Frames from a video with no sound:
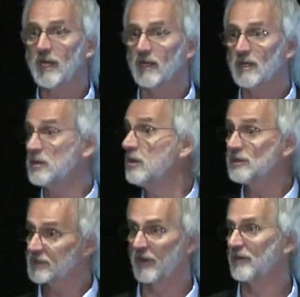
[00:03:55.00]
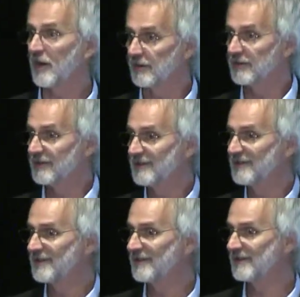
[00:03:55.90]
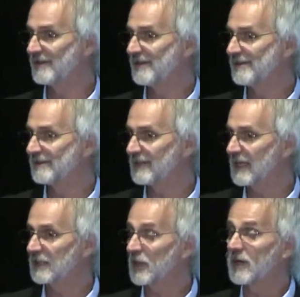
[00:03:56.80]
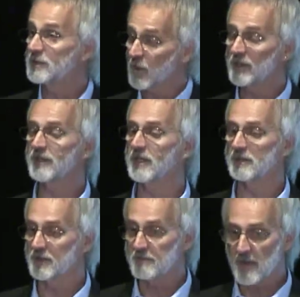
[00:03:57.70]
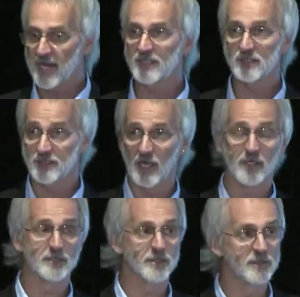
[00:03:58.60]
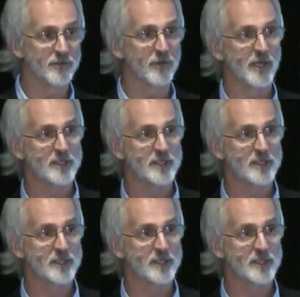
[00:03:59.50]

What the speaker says: hit it, you just don't know. So it's one of the major challenges for